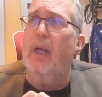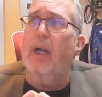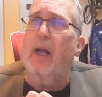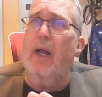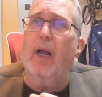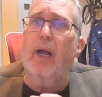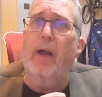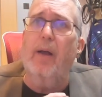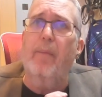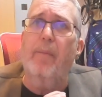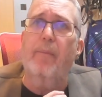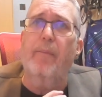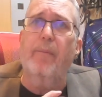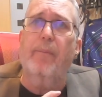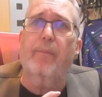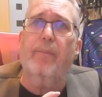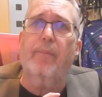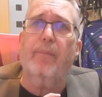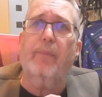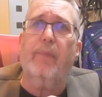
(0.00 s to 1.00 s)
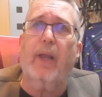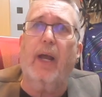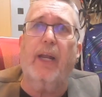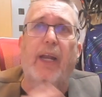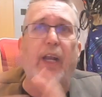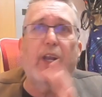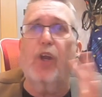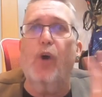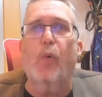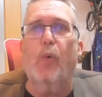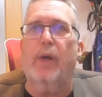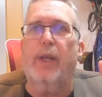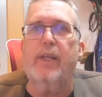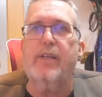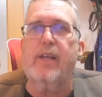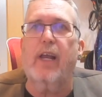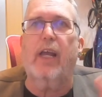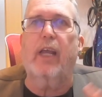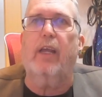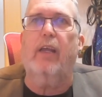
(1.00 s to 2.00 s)
and I know what
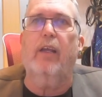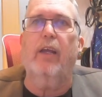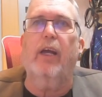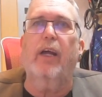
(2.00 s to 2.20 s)
he's like.